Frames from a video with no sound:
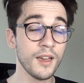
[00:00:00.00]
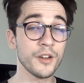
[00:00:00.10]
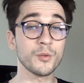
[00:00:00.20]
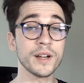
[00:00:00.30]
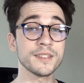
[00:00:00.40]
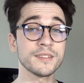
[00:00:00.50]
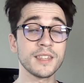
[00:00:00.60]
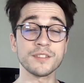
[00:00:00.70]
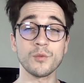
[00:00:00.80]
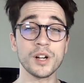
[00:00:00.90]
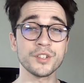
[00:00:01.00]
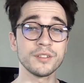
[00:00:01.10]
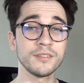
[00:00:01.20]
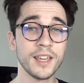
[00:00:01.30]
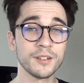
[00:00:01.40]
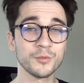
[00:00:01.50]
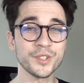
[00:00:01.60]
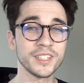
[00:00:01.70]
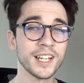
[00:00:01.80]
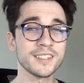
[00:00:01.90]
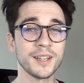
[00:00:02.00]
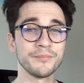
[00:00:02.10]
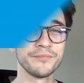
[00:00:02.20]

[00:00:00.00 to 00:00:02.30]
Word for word: Otherwise, thanks for watching, and we'll see you next time.